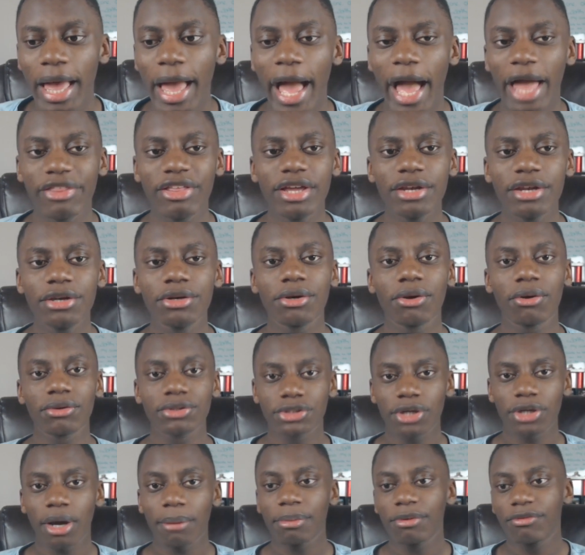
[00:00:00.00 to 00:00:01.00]
And then
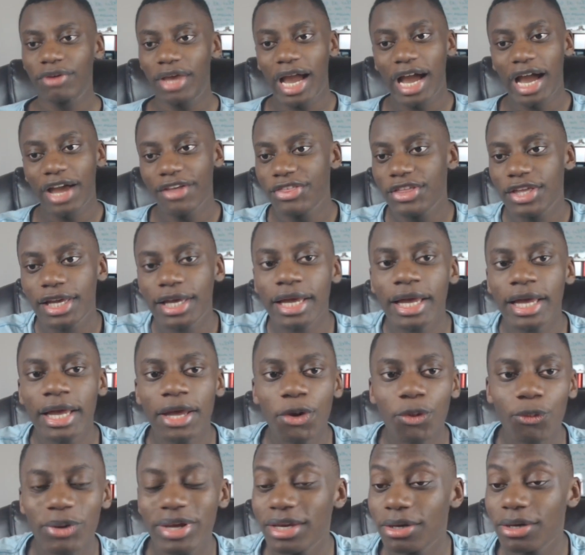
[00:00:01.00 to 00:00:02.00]
on top of it, I think
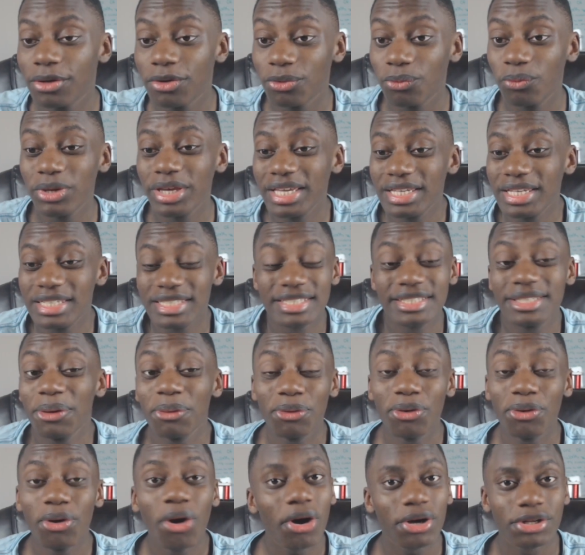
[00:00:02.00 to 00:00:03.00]
we can still
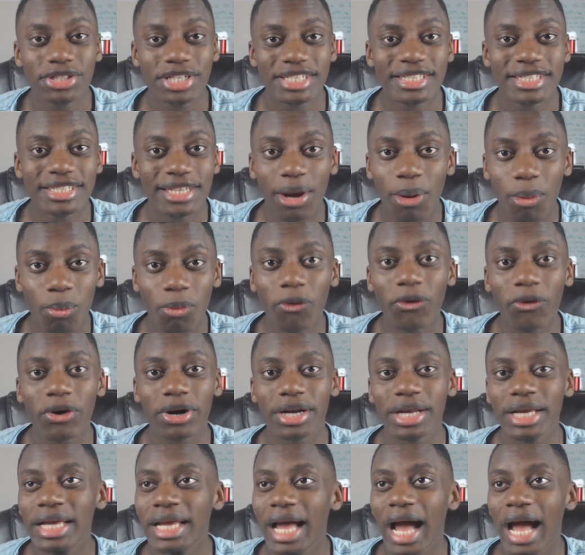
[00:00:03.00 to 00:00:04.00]
look to sell
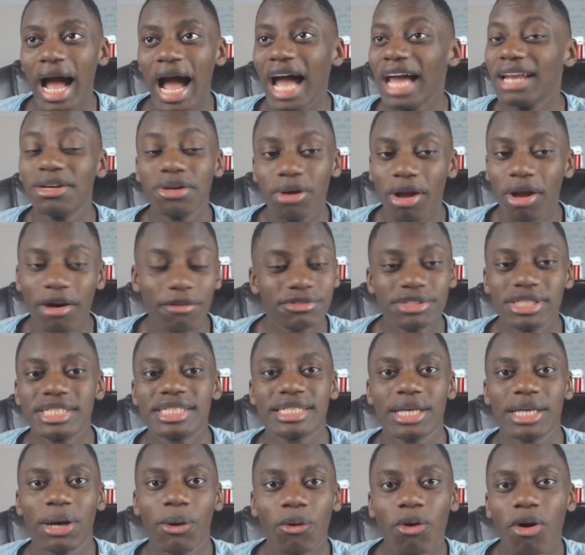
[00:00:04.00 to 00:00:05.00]
more. I'd love to
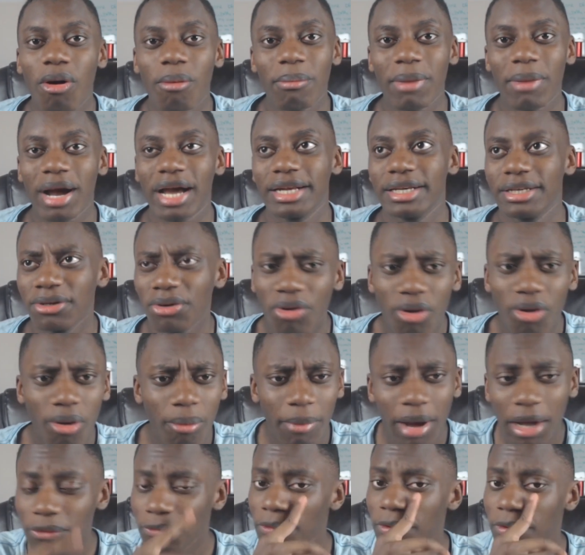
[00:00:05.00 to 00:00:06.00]
sell Coman.
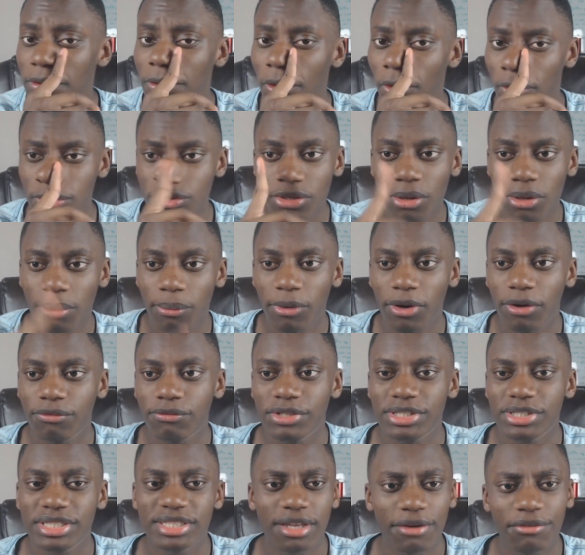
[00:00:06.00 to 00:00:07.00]
Coman would go somewhere
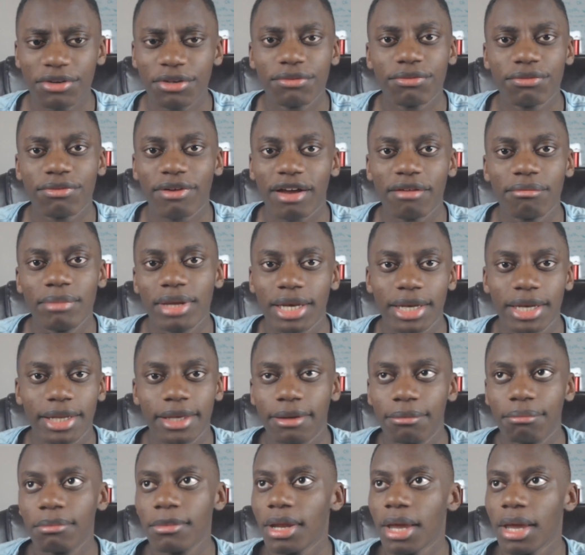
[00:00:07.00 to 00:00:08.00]
for 75
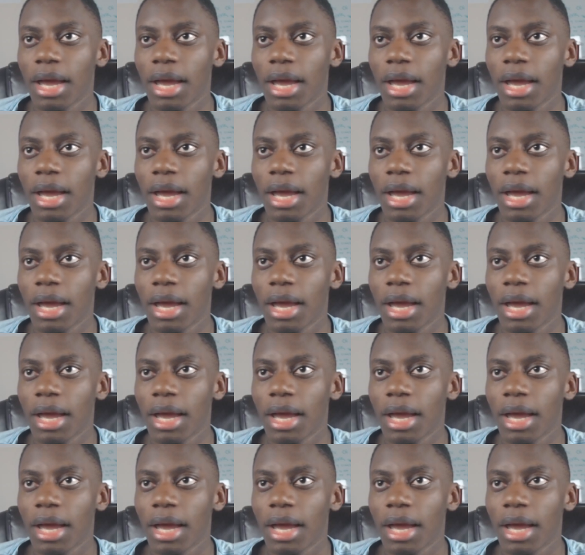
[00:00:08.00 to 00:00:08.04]
million.